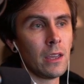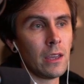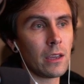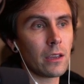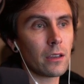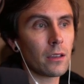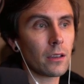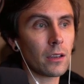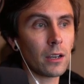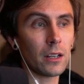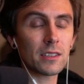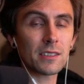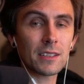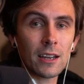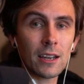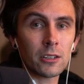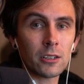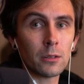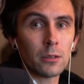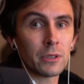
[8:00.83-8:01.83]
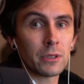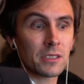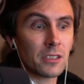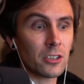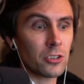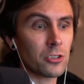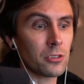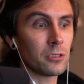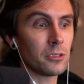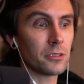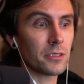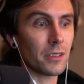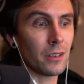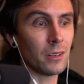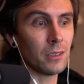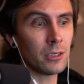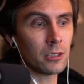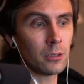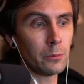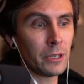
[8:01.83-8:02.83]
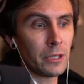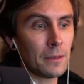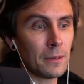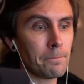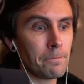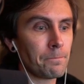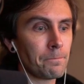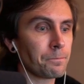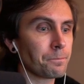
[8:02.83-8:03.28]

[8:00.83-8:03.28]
cuts down on positionals a little bit.